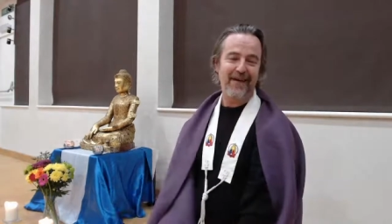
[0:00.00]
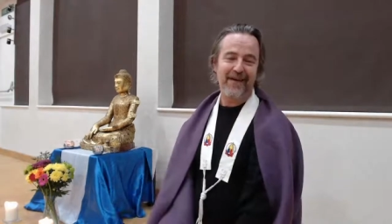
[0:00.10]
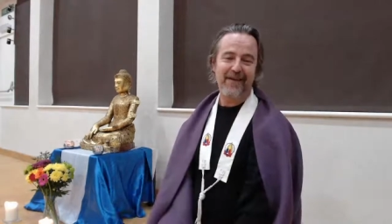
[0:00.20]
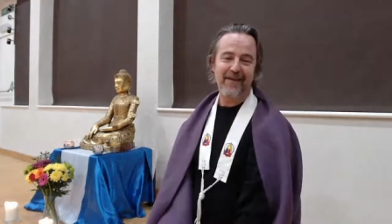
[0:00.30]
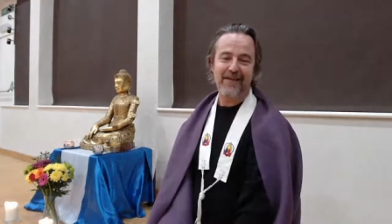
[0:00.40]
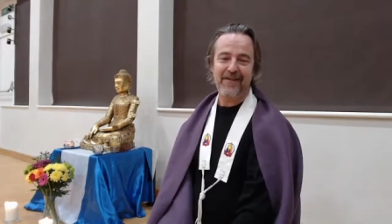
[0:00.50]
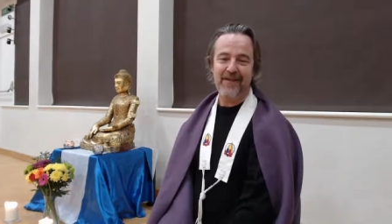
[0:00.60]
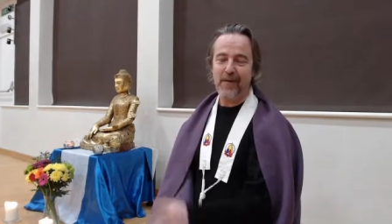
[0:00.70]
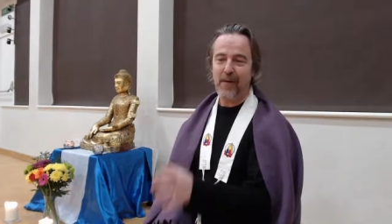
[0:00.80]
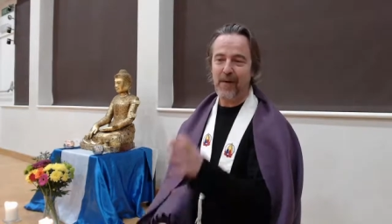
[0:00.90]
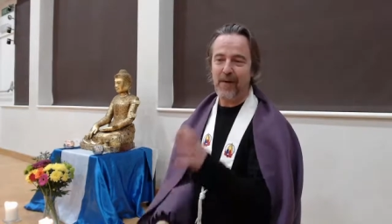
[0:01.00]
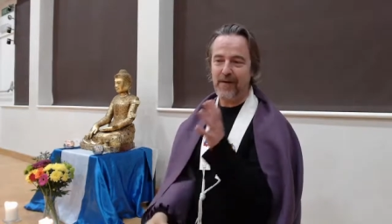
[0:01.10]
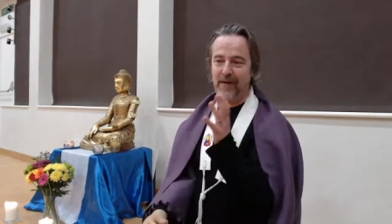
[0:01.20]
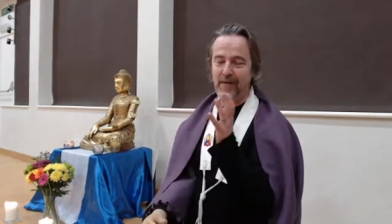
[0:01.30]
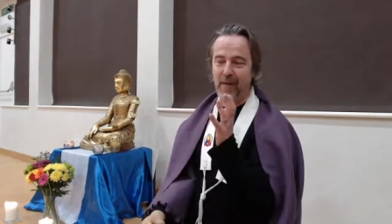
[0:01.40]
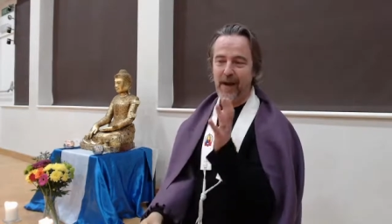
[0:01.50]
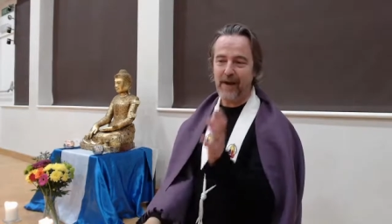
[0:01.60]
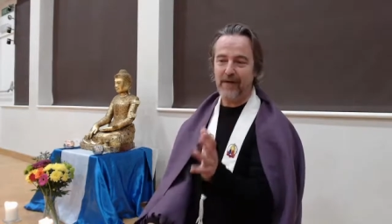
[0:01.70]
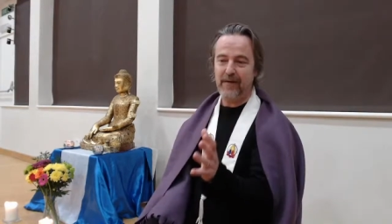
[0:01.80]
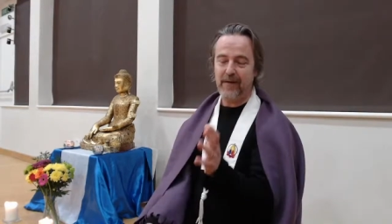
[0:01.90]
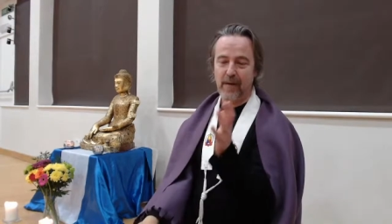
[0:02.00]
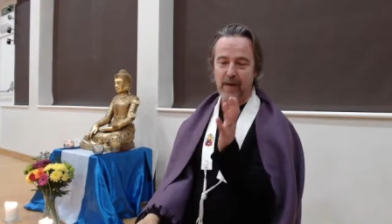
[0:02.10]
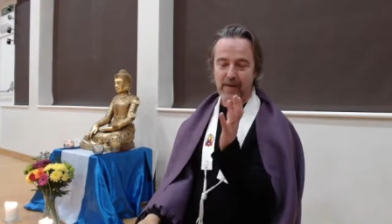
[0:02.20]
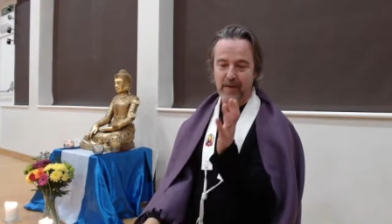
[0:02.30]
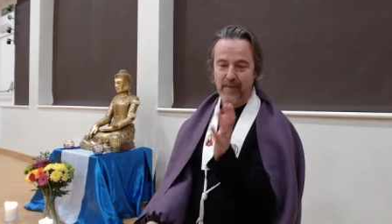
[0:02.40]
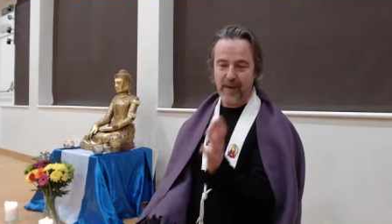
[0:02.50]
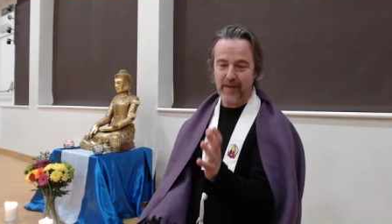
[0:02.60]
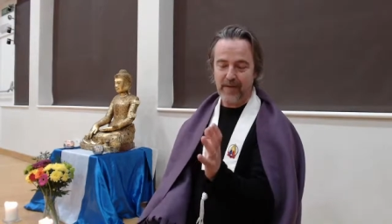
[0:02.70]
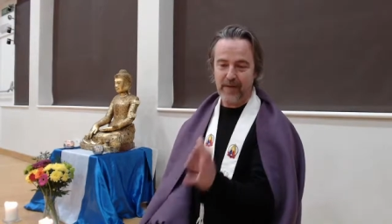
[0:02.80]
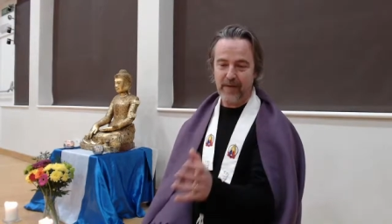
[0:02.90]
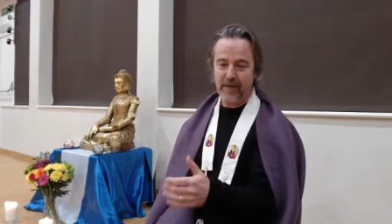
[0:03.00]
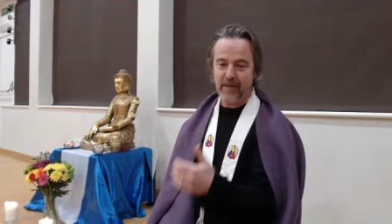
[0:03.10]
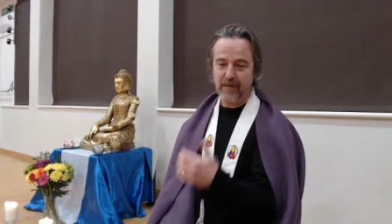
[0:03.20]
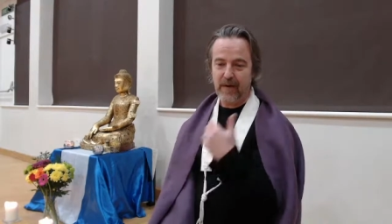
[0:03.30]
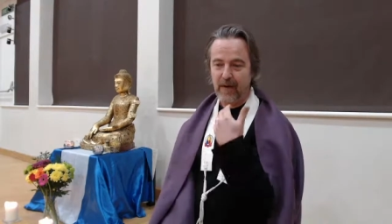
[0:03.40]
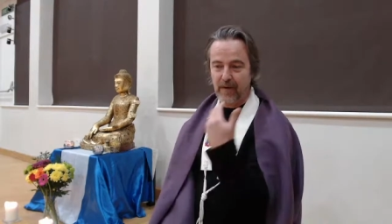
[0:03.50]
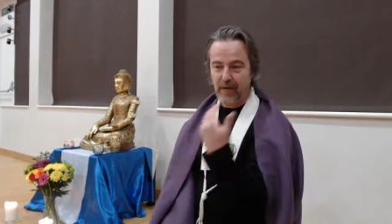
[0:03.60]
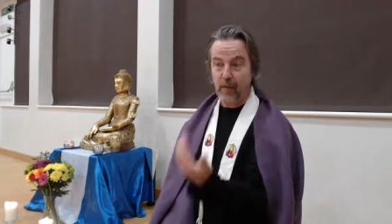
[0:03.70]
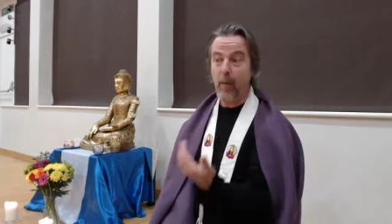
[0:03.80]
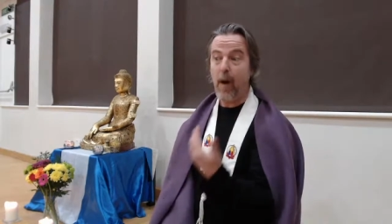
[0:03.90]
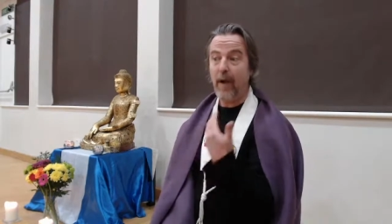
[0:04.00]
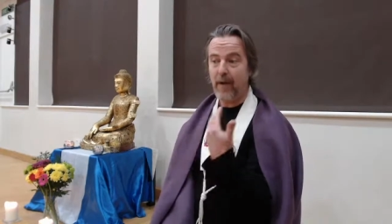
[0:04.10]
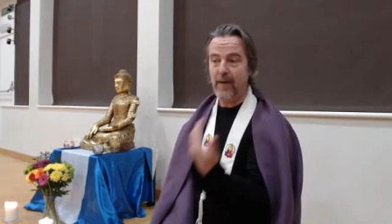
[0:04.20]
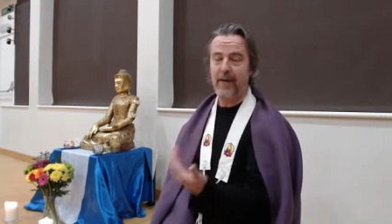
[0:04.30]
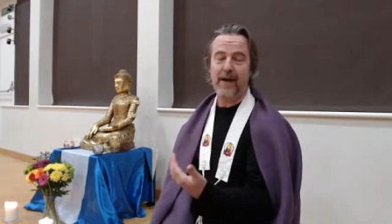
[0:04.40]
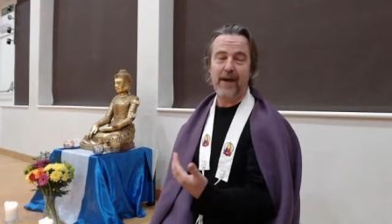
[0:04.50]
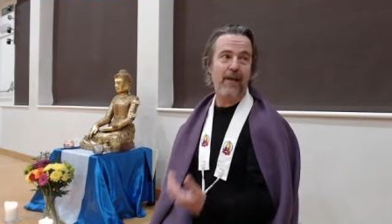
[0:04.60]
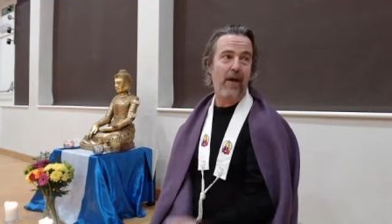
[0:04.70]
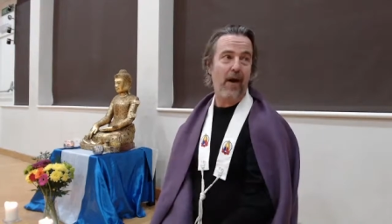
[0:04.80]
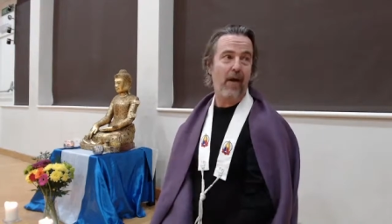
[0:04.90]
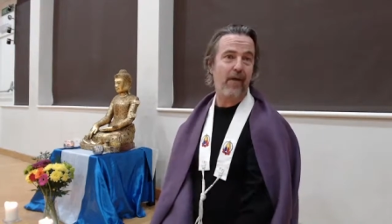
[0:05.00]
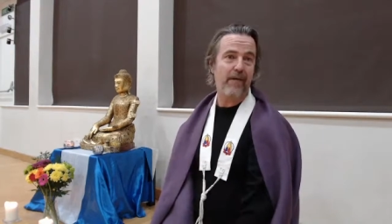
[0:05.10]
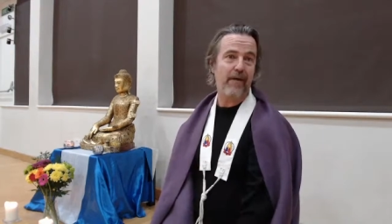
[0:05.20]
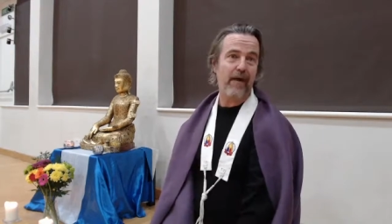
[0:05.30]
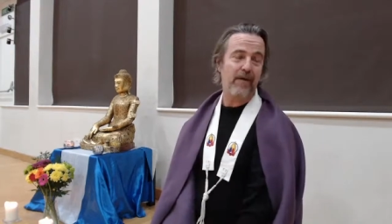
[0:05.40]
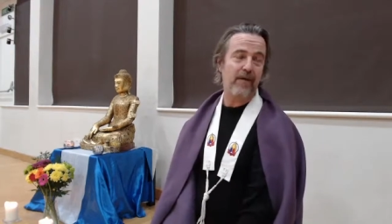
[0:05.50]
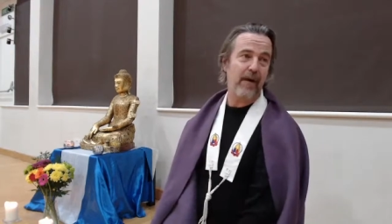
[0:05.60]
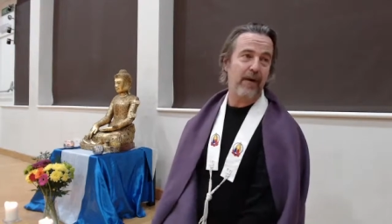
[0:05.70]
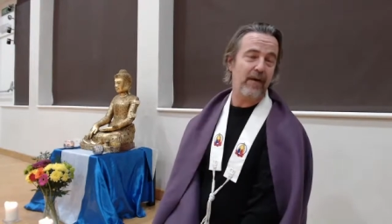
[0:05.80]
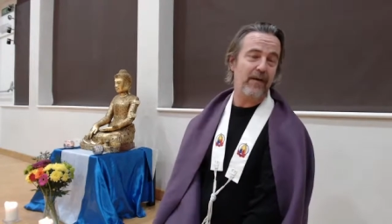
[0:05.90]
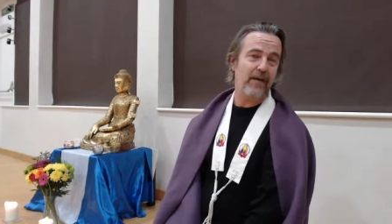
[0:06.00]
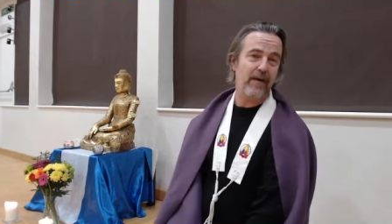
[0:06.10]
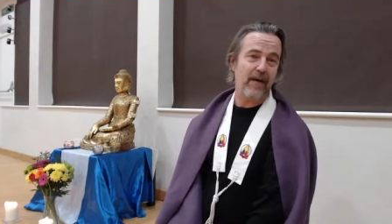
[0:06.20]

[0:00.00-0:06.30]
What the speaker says: And this is this quality of awareness, this quality of mindfulness that's sort of welcoming in the whole of our experience.